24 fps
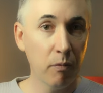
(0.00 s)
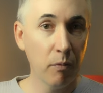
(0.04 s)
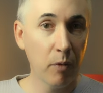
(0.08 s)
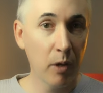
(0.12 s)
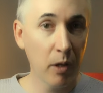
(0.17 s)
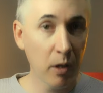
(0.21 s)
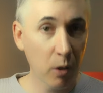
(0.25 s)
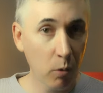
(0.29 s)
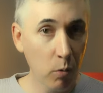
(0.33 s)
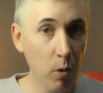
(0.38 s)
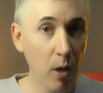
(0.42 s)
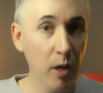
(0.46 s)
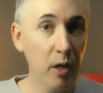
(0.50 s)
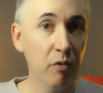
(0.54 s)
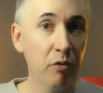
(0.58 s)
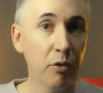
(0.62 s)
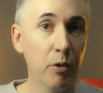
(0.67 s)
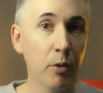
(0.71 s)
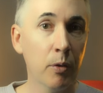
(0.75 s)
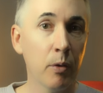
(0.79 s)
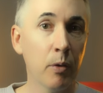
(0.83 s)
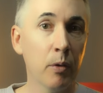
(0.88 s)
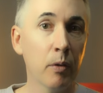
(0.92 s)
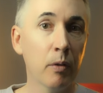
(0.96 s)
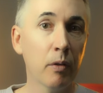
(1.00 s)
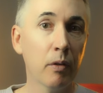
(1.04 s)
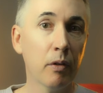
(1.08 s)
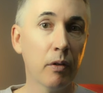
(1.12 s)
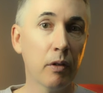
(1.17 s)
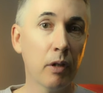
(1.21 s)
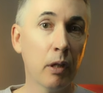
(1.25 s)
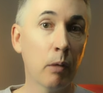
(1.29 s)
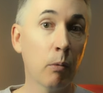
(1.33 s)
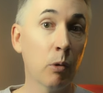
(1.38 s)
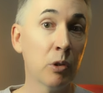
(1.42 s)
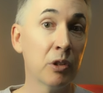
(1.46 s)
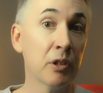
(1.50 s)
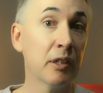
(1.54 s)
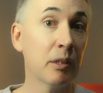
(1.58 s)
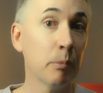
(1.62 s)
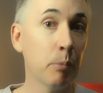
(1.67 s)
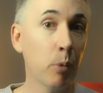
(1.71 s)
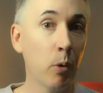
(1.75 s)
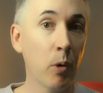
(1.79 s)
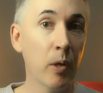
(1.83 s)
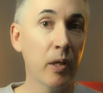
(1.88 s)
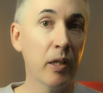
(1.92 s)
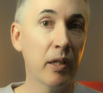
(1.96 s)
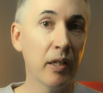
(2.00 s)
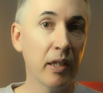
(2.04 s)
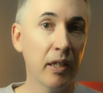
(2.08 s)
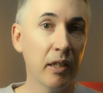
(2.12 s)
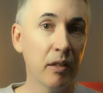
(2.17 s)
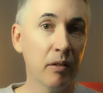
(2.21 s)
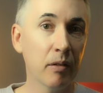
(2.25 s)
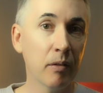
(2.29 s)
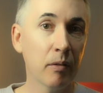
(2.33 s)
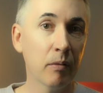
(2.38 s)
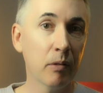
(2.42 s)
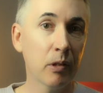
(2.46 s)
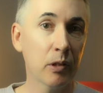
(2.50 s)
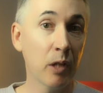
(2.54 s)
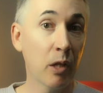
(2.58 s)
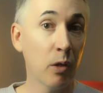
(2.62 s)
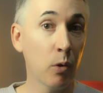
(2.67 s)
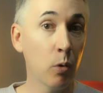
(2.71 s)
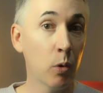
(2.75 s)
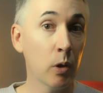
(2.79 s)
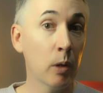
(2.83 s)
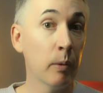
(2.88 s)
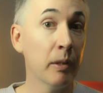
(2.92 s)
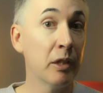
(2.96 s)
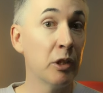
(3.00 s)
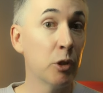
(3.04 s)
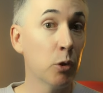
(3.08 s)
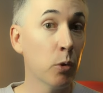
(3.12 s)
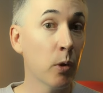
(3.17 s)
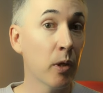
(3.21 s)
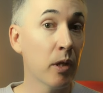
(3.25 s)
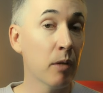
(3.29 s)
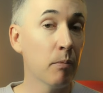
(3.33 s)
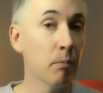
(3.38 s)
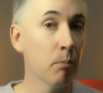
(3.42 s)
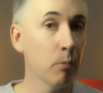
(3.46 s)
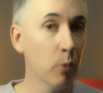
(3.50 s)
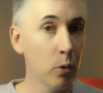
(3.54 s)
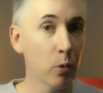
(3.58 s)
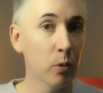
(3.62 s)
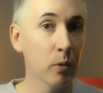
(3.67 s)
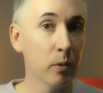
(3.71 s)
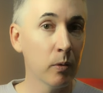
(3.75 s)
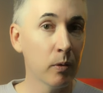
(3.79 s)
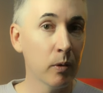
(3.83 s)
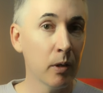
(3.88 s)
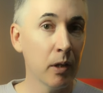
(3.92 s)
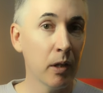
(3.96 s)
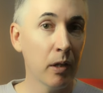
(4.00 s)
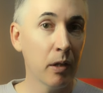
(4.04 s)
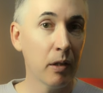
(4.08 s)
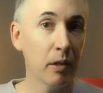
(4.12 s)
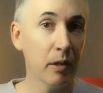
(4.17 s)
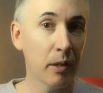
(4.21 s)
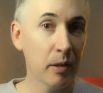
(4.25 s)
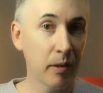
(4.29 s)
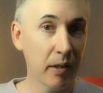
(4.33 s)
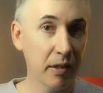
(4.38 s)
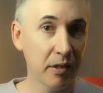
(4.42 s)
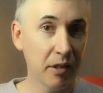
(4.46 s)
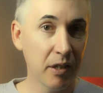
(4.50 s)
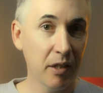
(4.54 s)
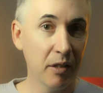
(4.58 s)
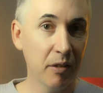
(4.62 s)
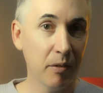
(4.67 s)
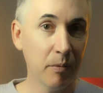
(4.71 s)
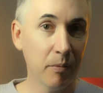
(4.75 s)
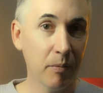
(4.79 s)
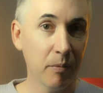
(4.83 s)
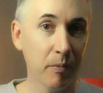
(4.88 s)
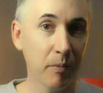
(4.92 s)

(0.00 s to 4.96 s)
and quite a few that I was disappointed in because I thought I would enjoy them more than I did.